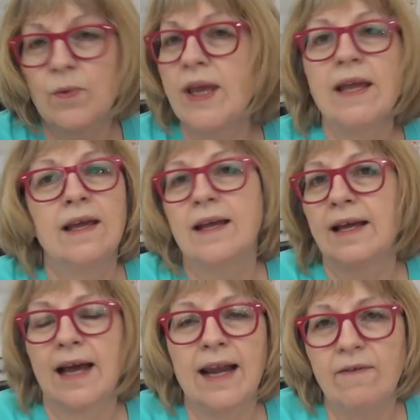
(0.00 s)
week,
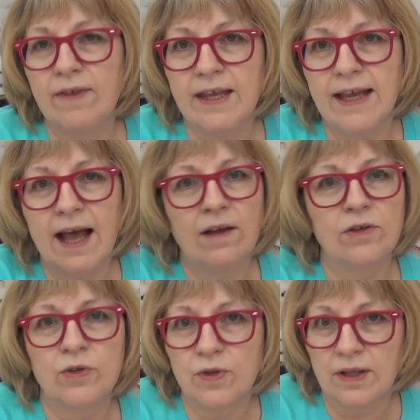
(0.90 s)
cut everything
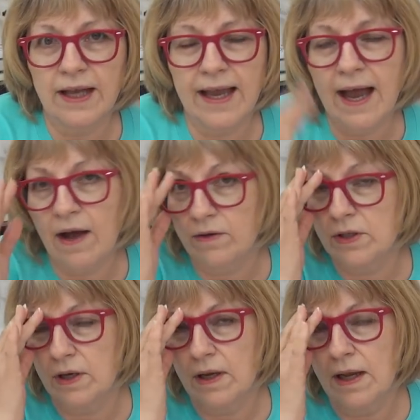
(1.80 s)
out, do the
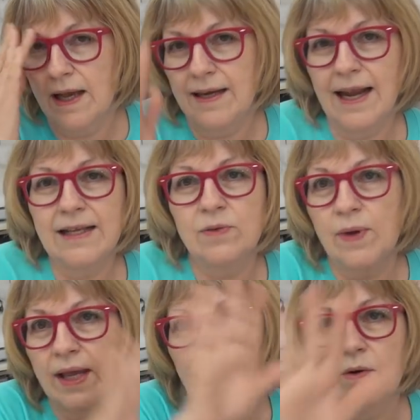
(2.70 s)
layout. Next
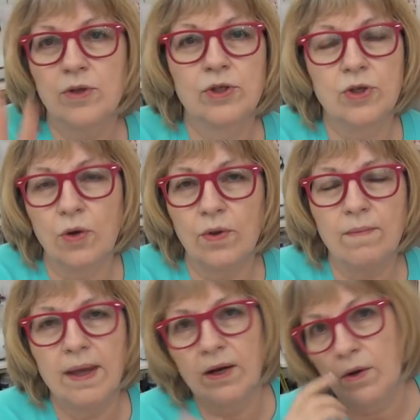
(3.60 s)
week, sew the
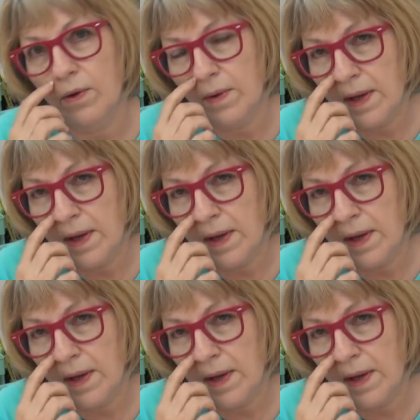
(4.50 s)
middle.